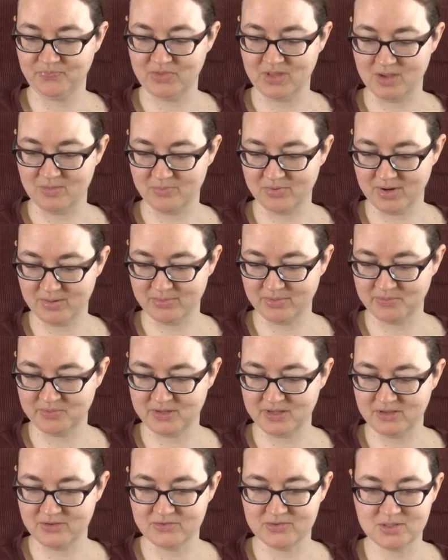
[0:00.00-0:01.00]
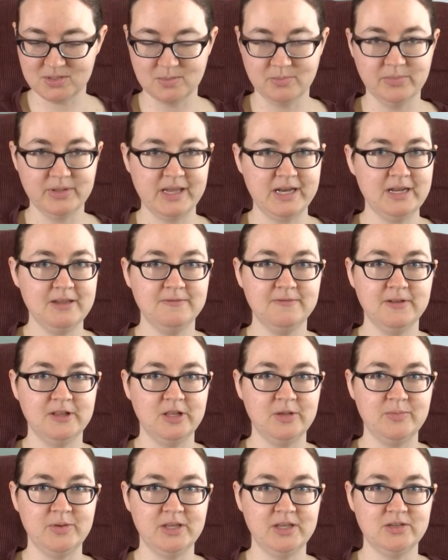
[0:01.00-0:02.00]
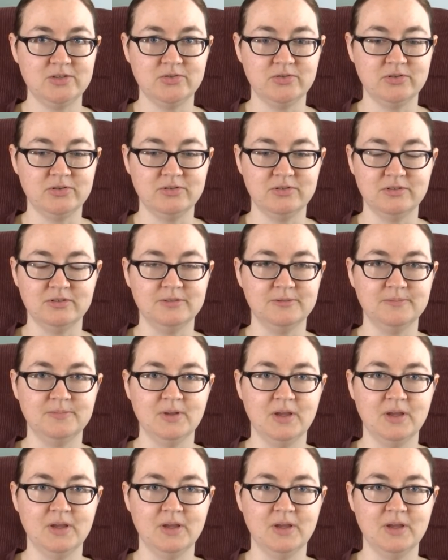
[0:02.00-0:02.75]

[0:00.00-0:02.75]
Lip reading: I'll probably use some blending filament or